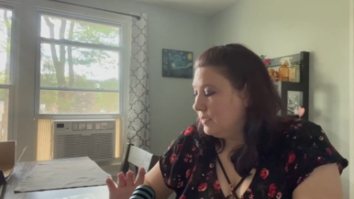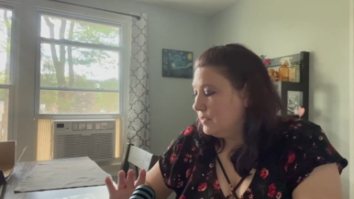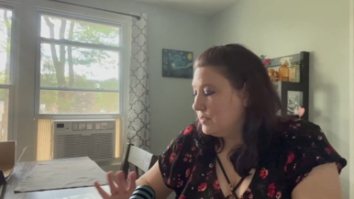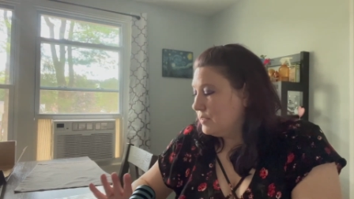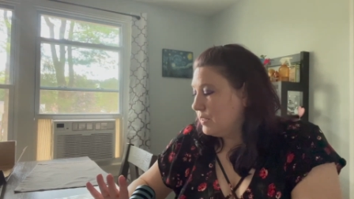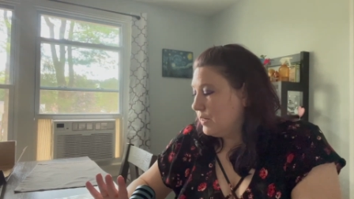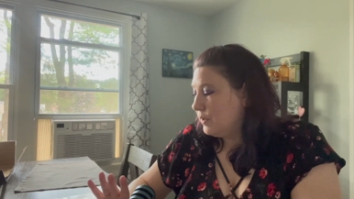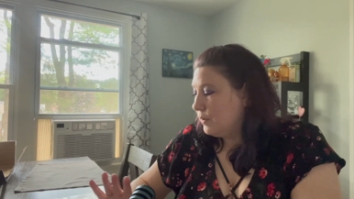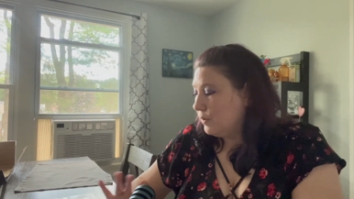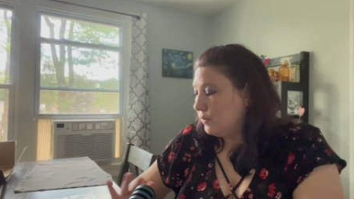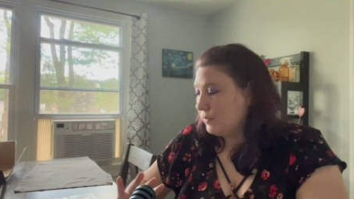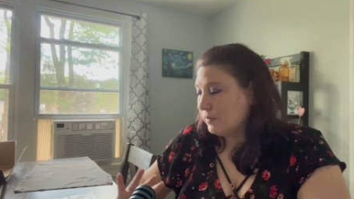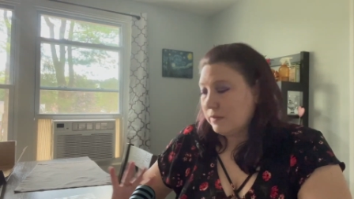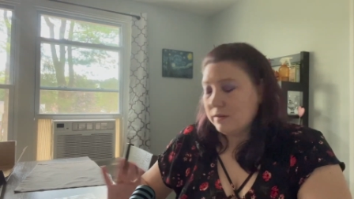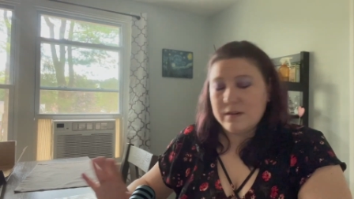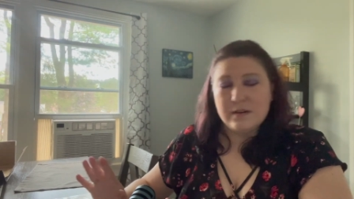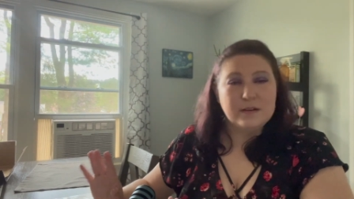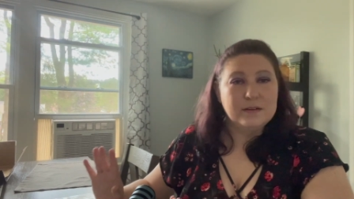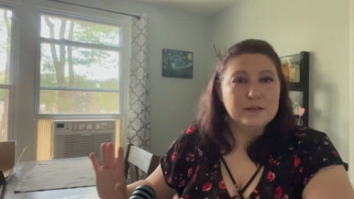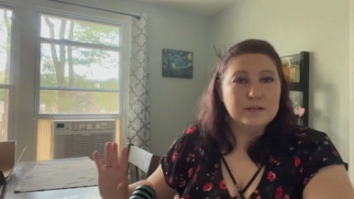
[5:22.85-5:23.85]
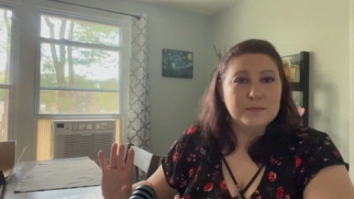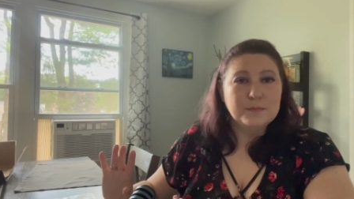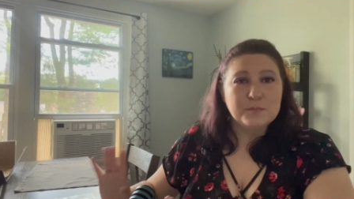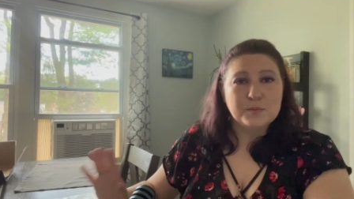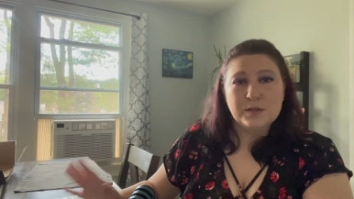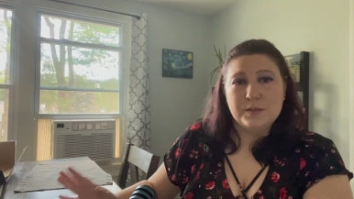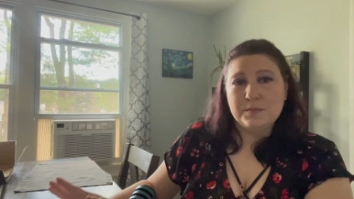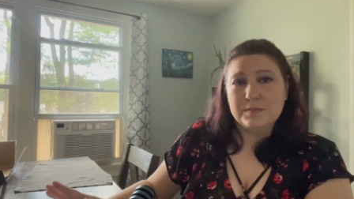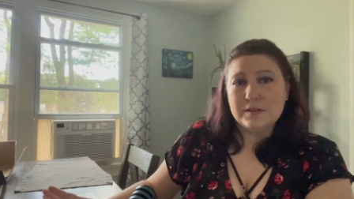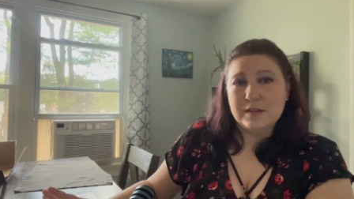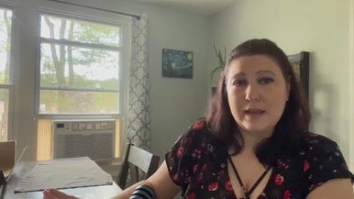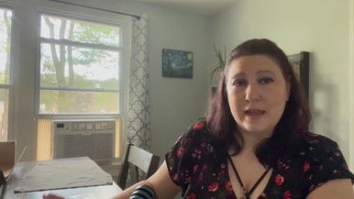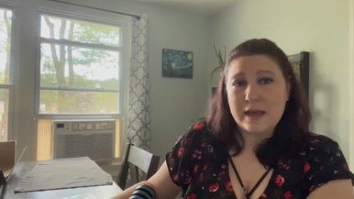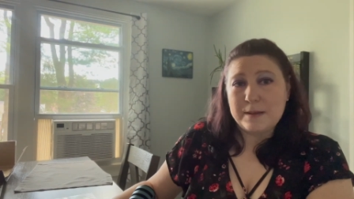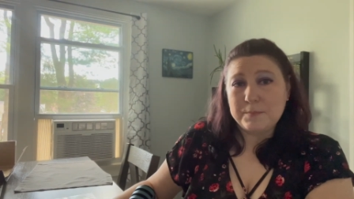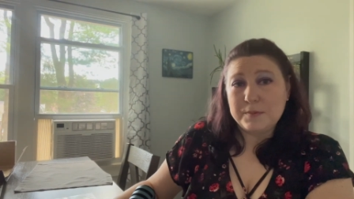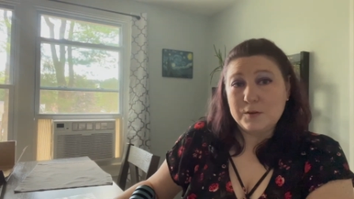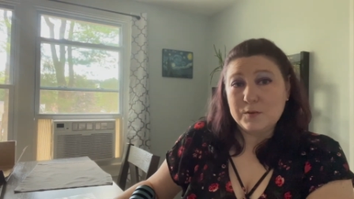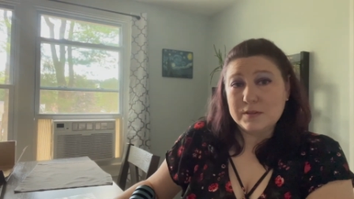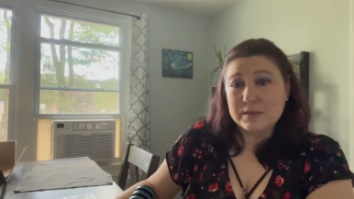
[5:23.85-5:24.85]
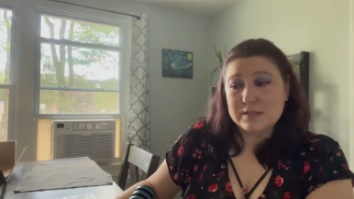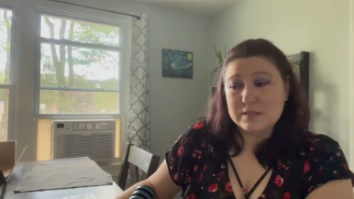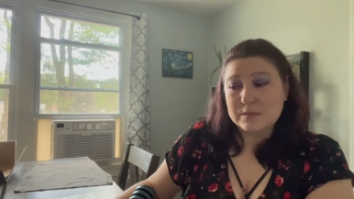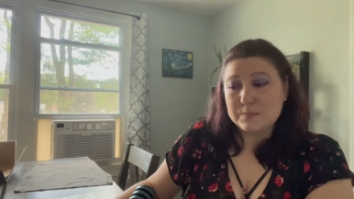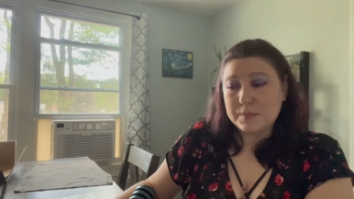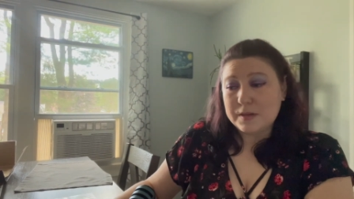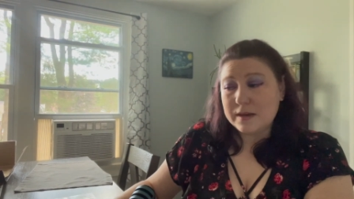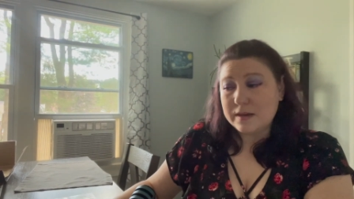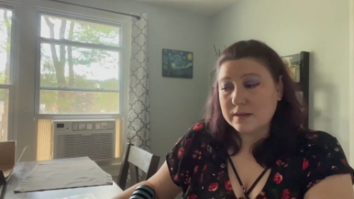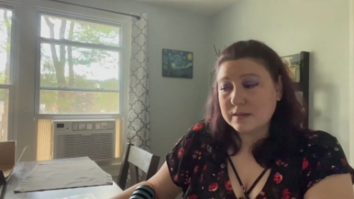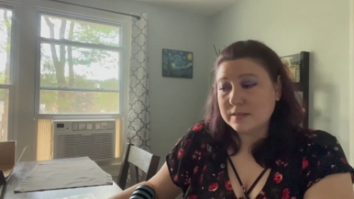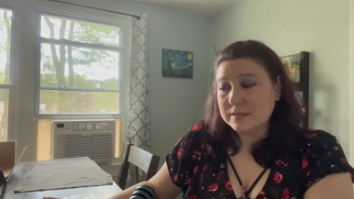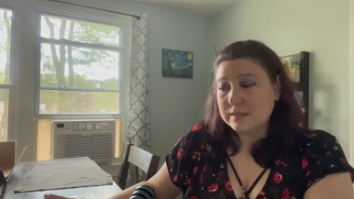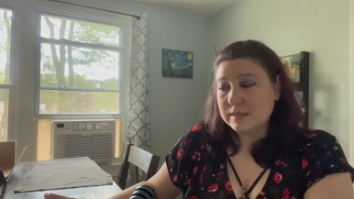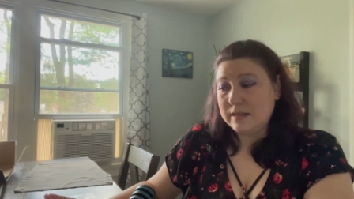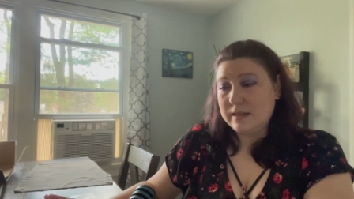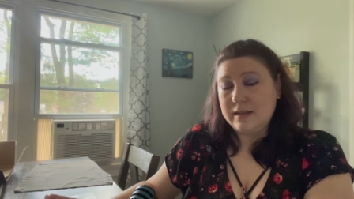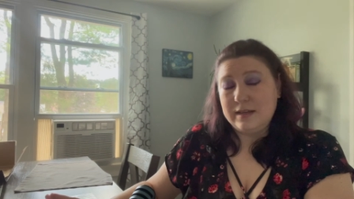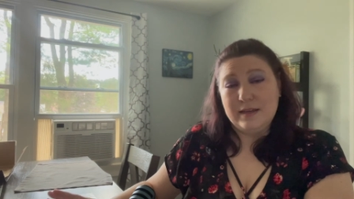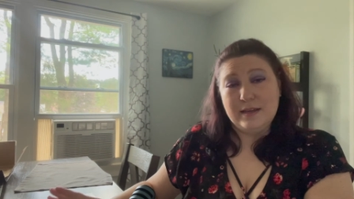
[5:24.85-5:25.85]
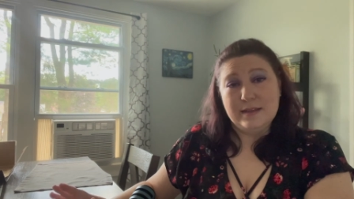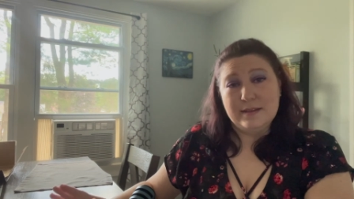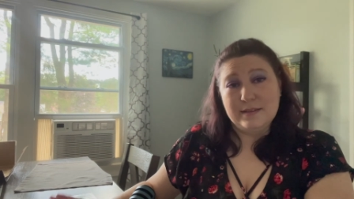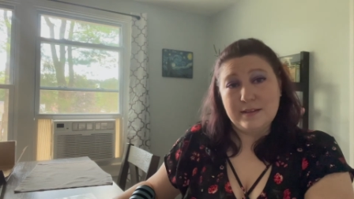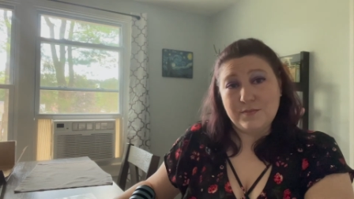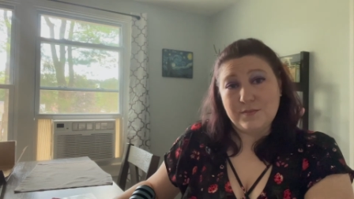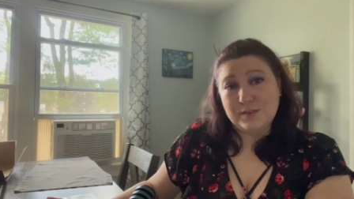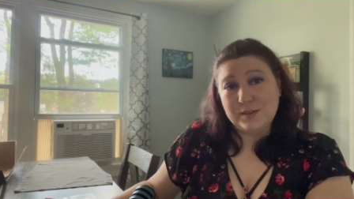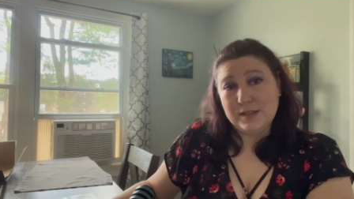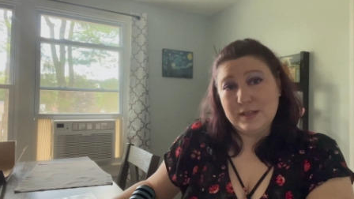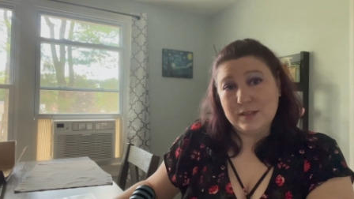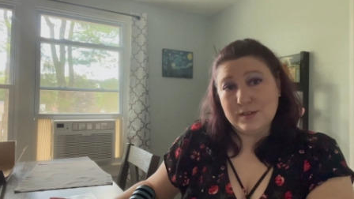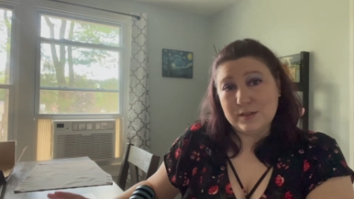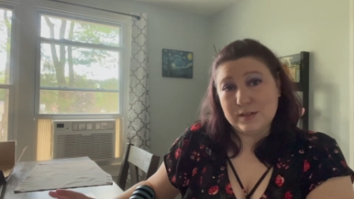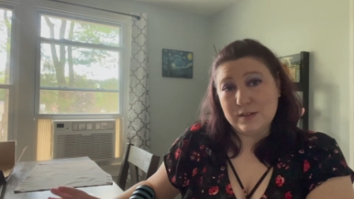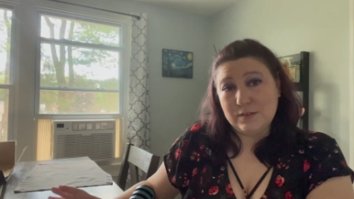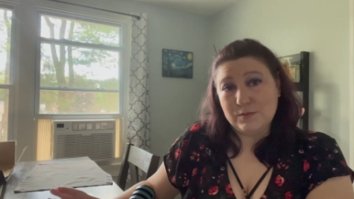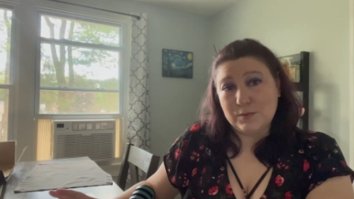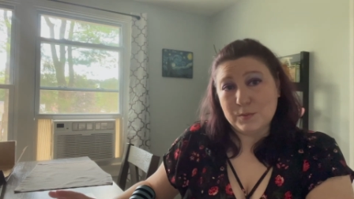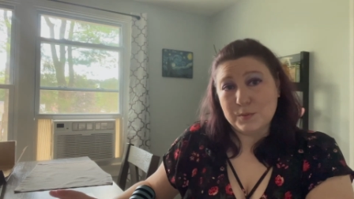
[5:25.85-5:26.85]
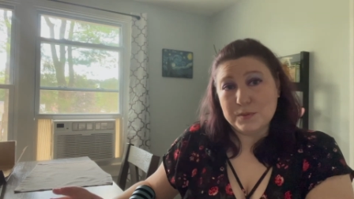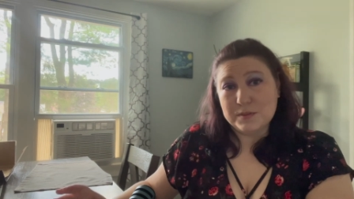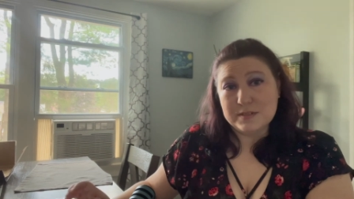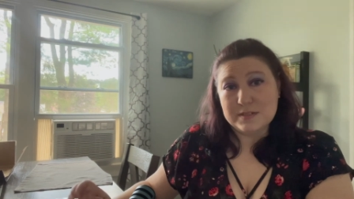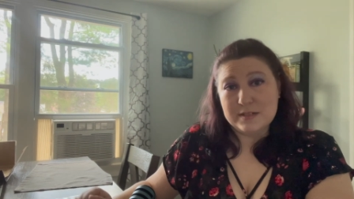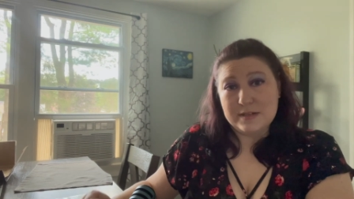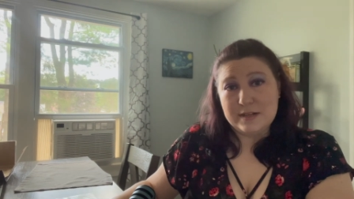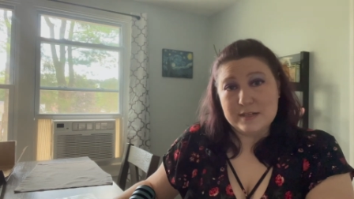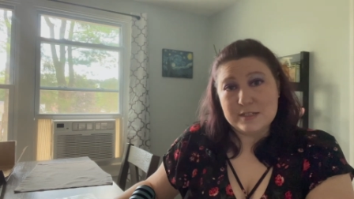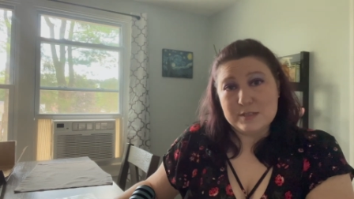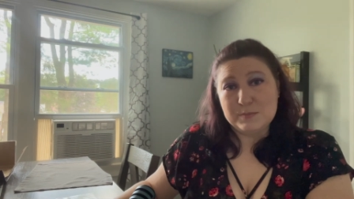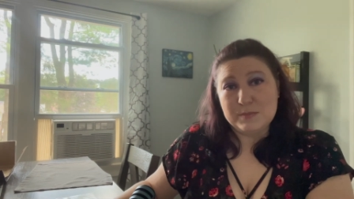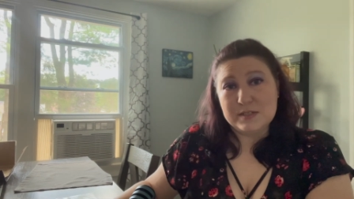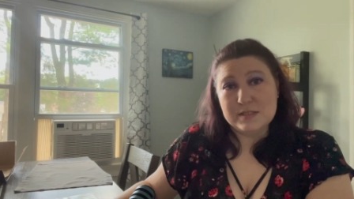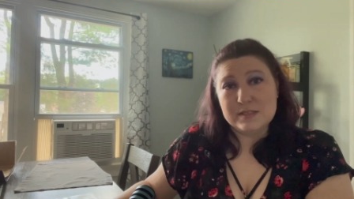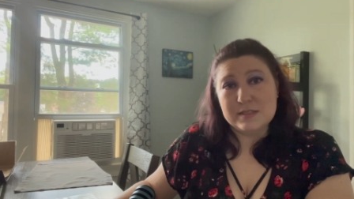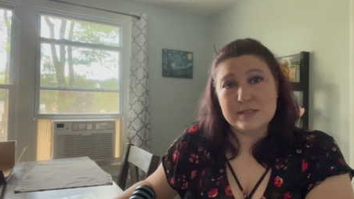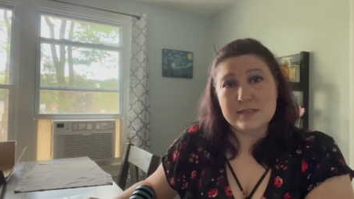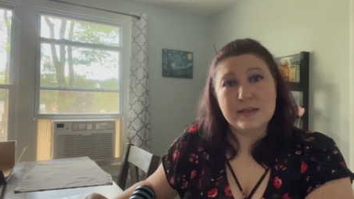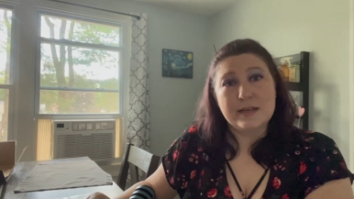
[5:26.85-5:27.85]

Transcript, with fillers: So overall, pretty much happy with this box and definitely looking forward to next month's.